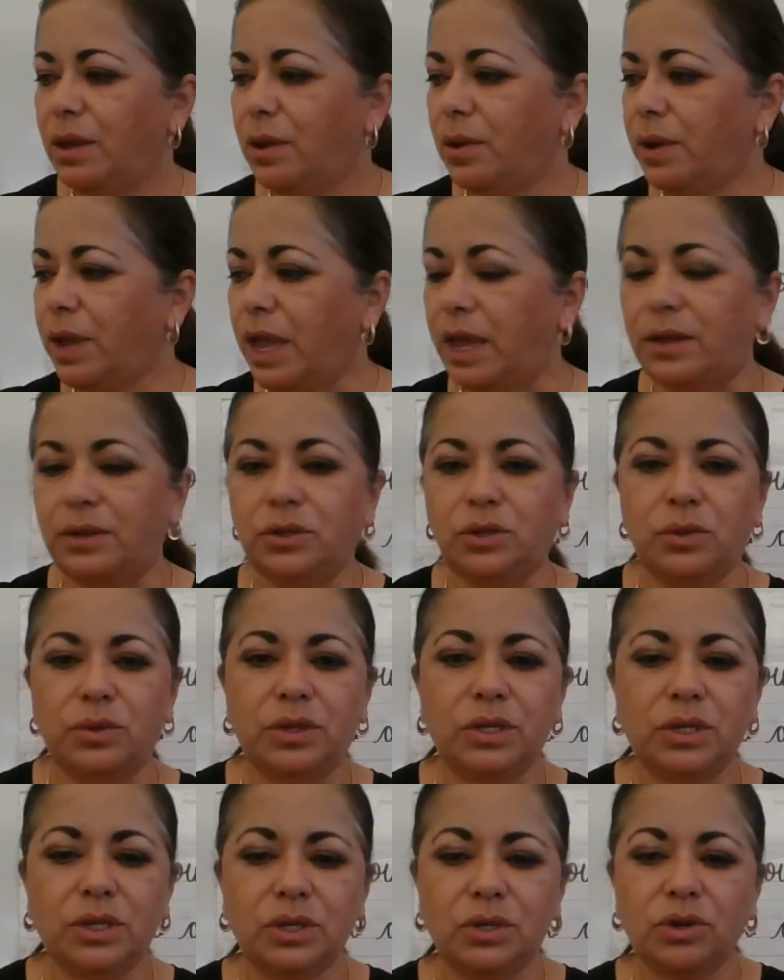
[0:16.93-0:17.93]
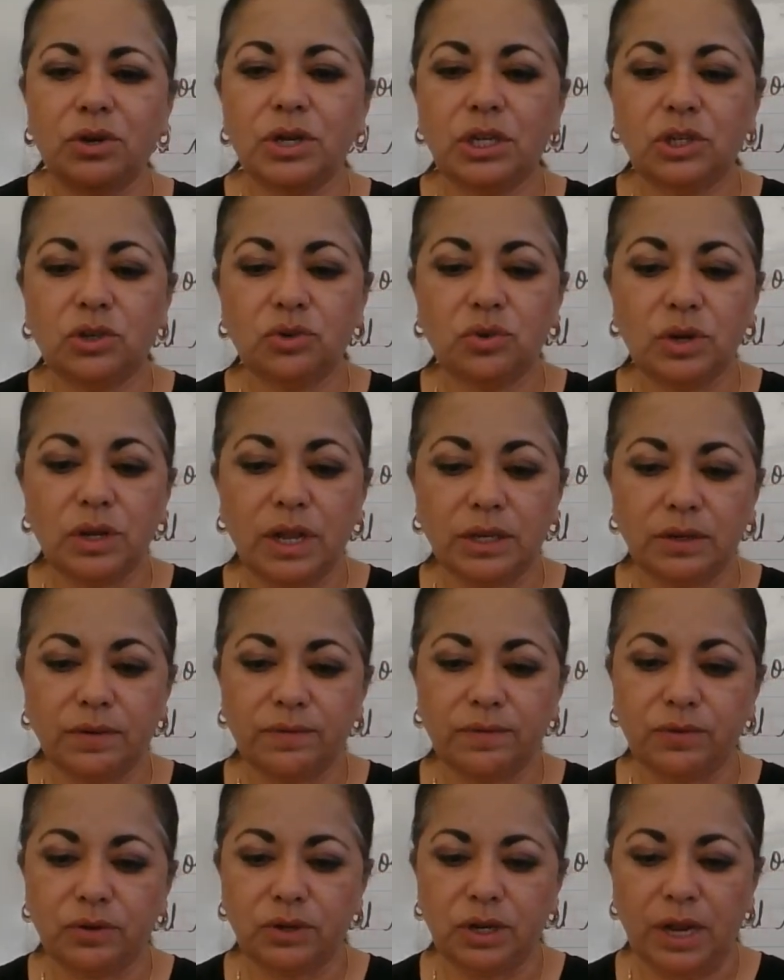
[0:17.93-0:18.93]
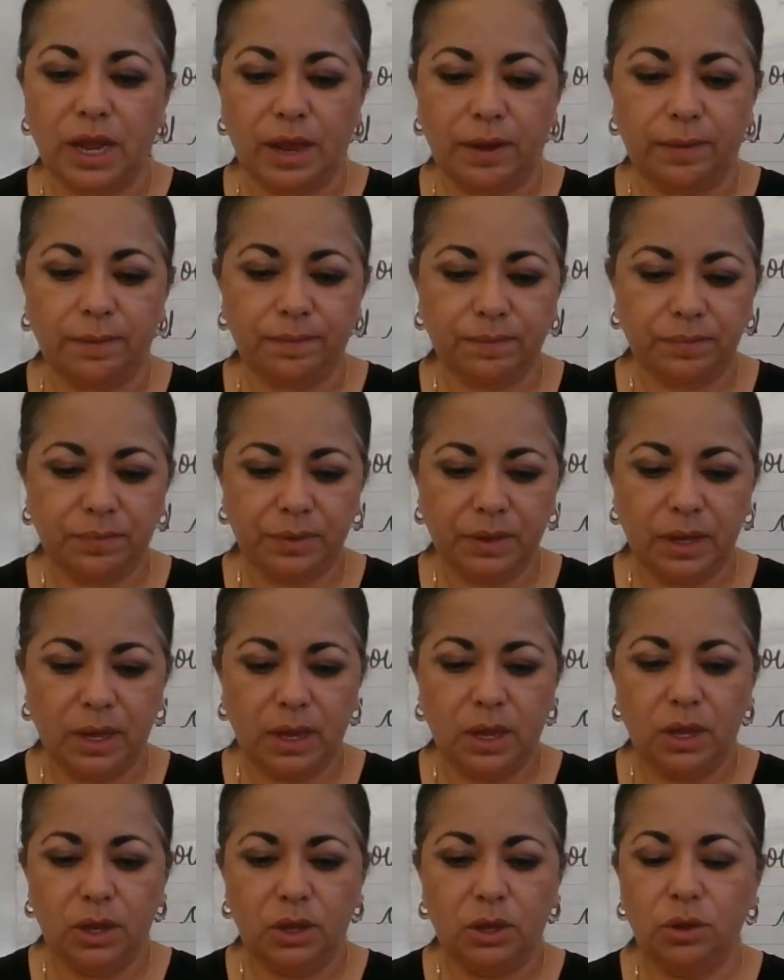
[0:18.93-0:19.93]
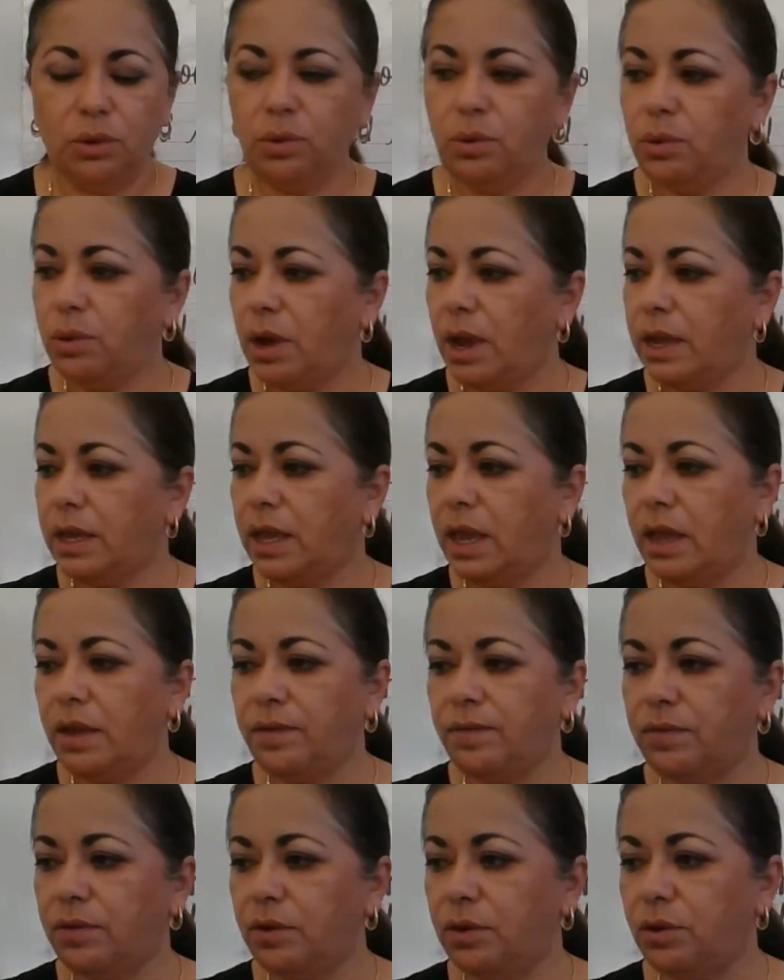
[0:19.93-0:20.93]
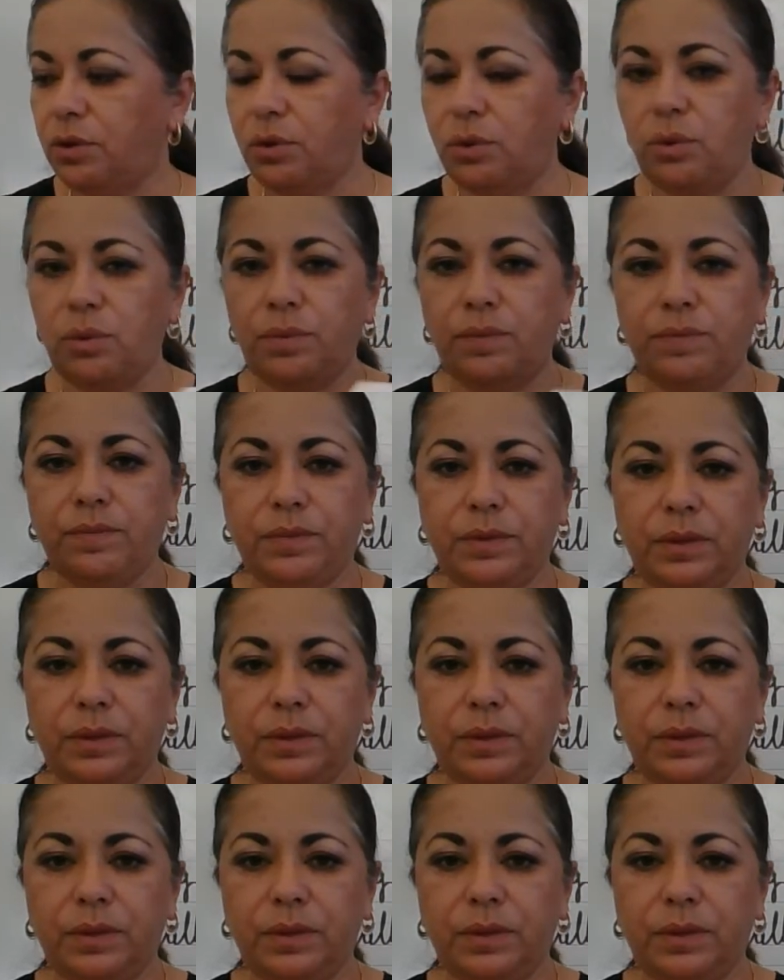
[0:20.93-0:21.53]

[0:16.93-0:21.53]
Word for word: Okay, so this is our history lesson for today. You, I gave you